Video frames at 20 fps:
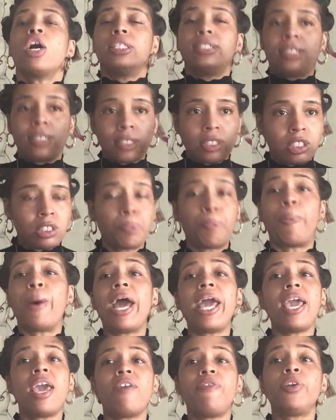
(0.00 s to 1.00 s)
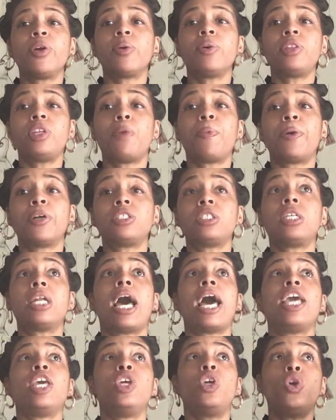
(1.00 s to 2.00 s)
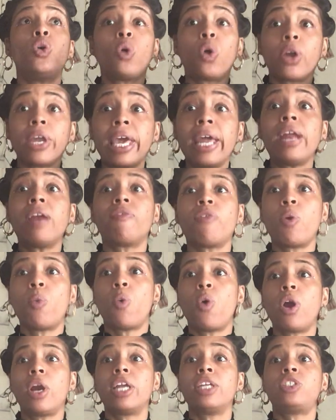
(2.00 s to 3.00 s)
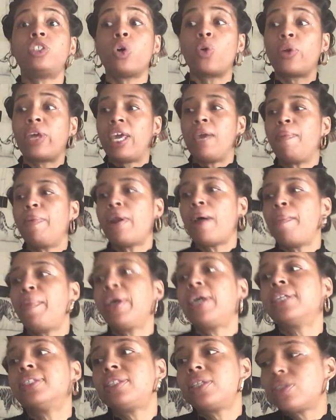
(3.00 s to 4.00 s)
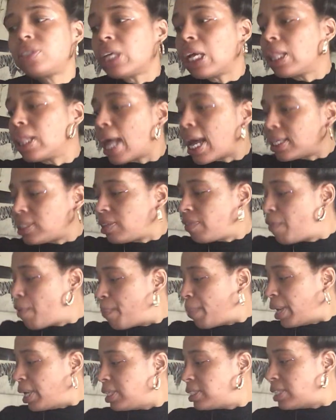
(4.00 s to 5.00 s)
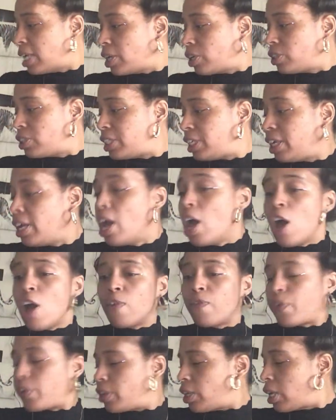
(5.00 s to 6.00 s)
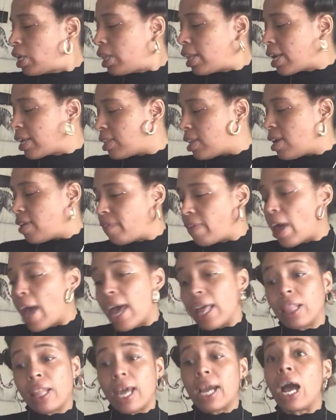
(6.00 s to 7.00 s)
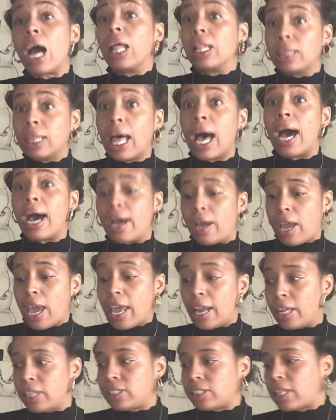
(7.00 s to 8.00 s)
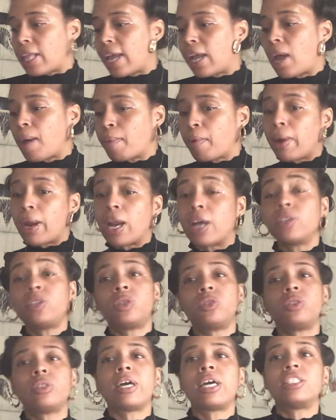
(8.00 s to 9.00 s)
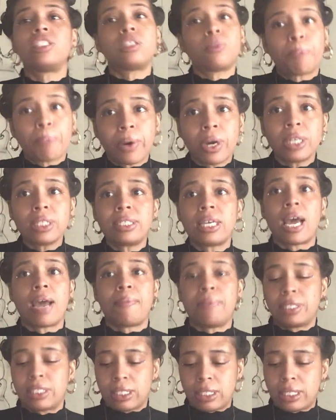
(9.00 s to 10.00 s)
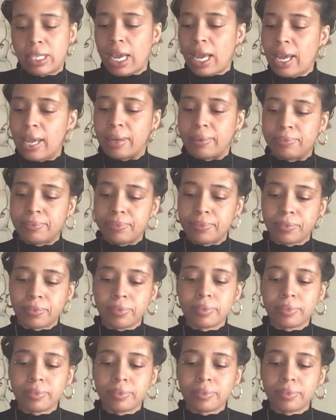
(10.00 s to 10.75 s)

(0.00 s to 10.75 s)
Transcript: despite if you're with your person or not, you are getting rewarded. So keep it up because there's a lot of abundance energy for the collective. Like a lot. And it's like coming right now. I told you guys, springtime is the time.